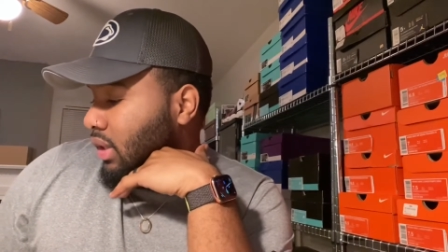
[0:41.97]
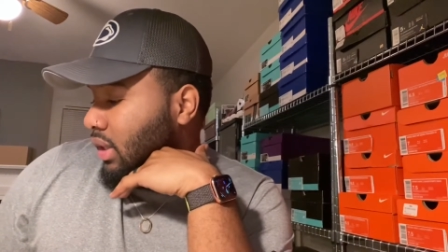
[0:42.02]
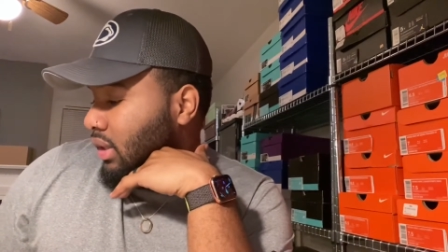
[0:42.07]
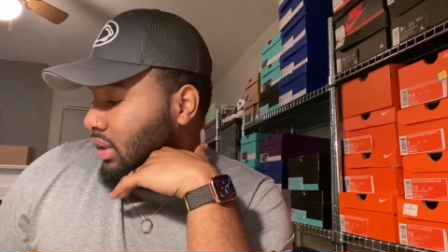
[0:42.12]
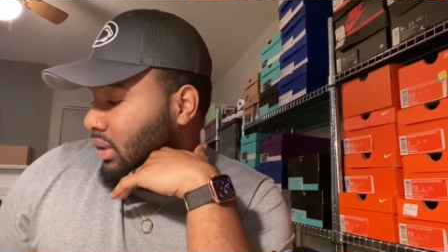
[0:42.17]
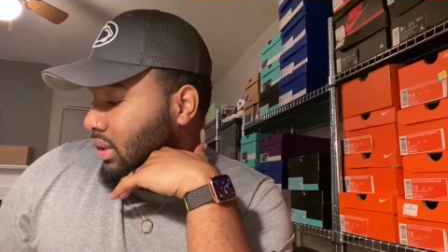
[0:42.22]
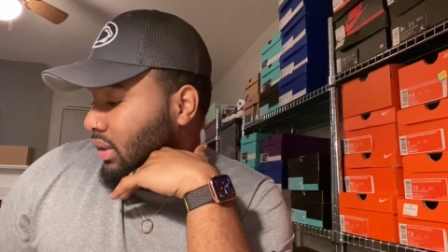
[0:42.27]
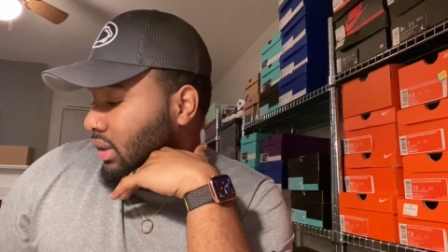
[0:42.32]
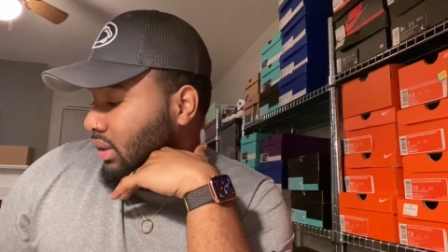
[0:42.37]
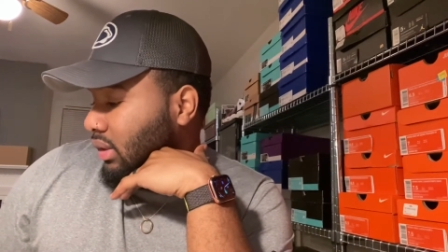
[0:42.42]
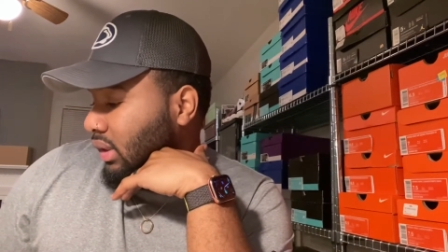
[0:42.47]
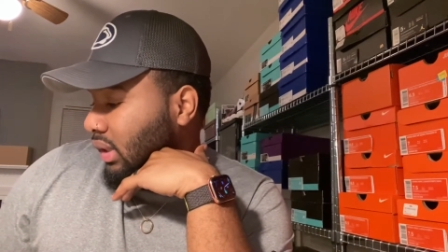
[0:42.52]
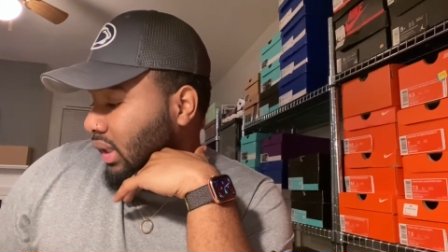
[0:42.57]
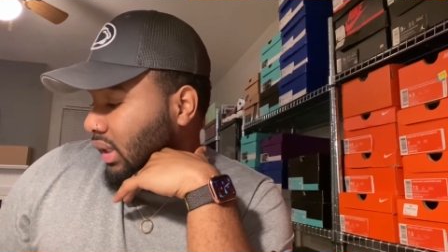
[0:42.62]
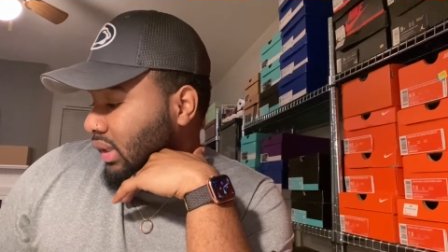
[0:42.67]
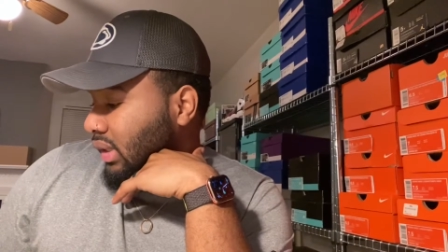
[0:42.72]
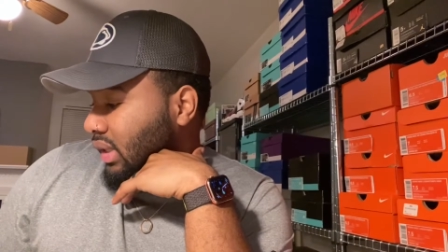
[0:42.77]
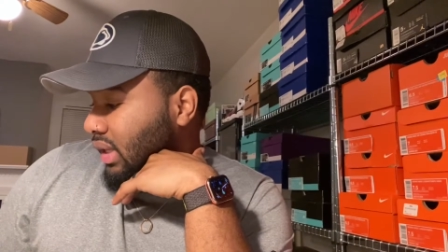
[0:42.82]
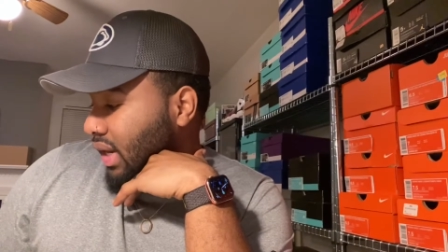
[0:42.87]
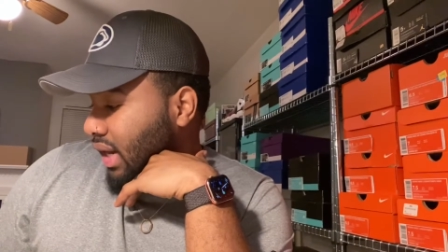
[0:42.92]
into these
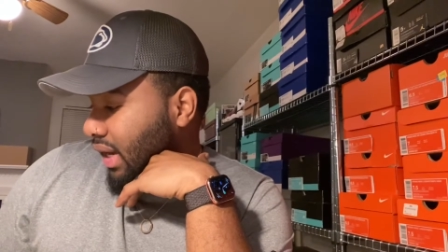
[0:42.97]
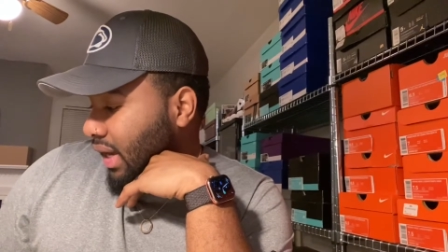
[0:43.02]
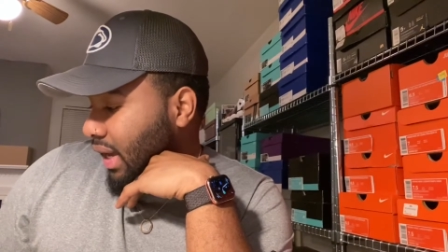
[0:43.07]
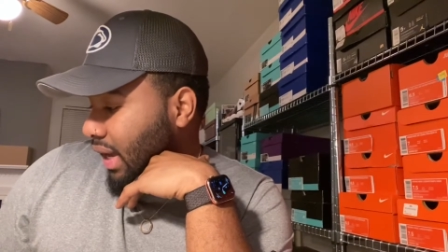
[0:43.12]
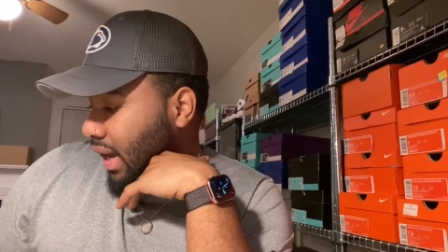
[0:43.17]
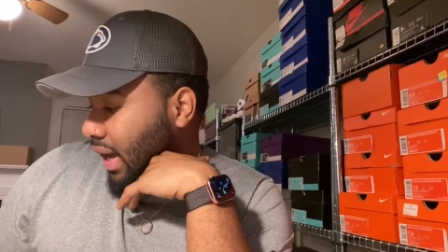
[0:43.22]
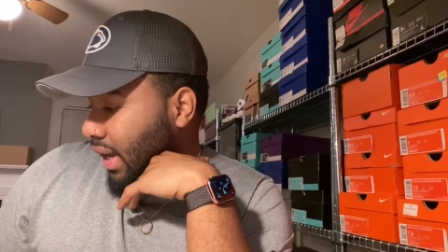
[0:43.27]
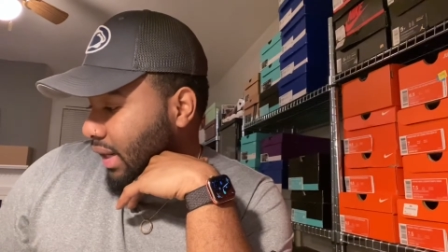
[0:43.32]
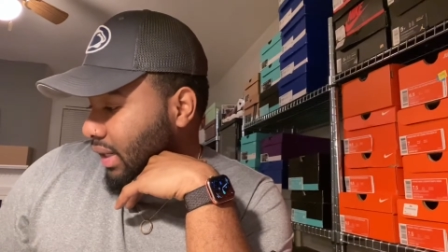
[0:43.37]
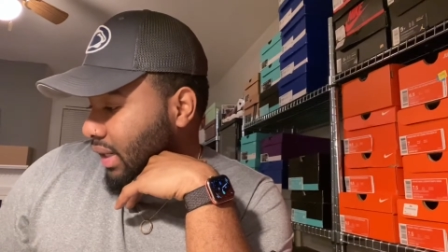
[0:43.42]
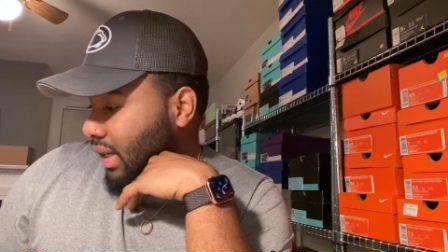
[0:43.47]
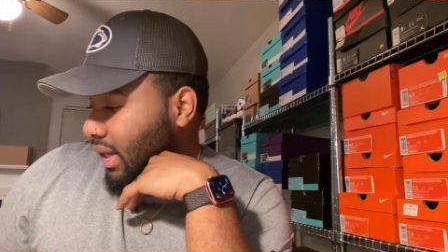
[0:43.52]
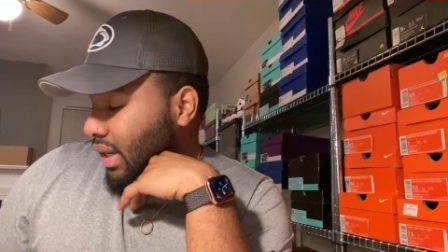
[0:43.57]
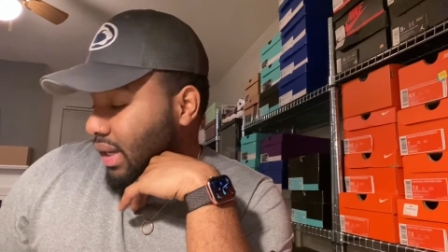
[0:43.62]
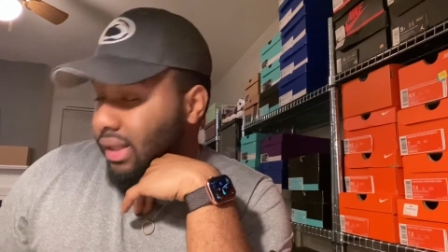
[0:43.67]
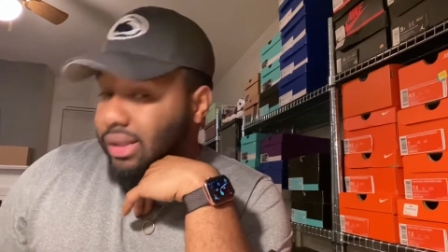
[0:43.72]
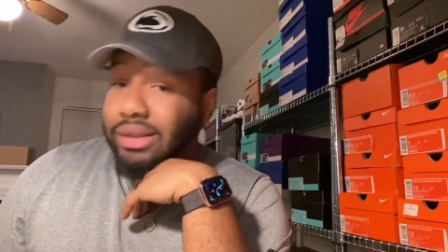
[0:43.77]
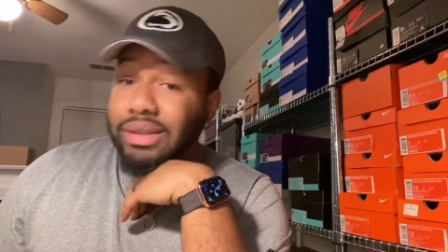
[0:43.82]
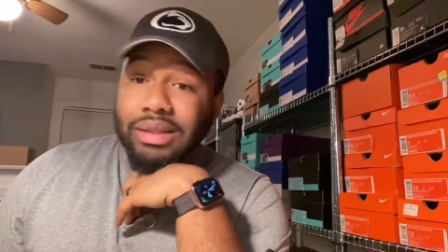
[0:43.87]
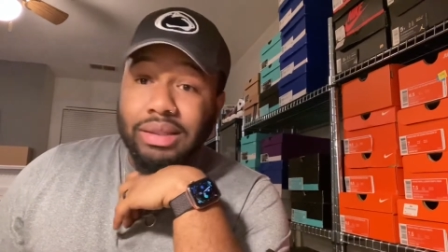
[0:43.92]
things that I got
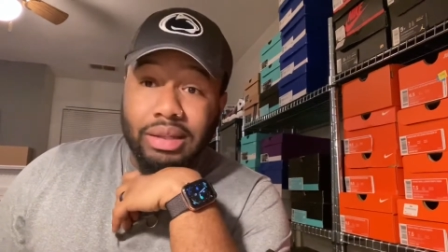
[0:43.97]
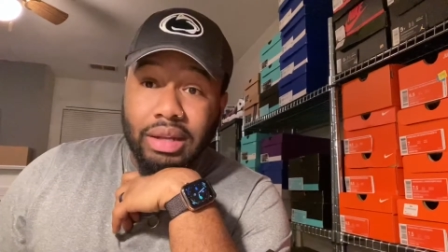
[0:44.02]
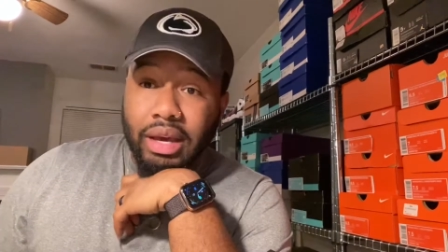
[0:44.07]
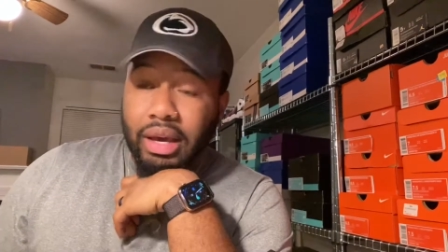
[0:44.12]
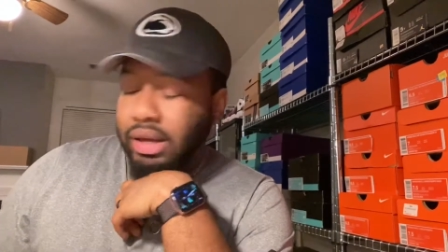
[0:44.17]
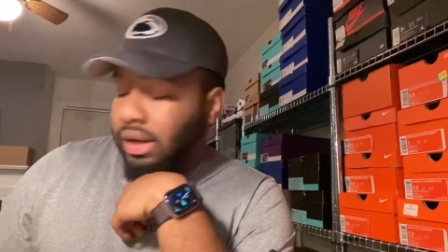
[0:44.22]
in today.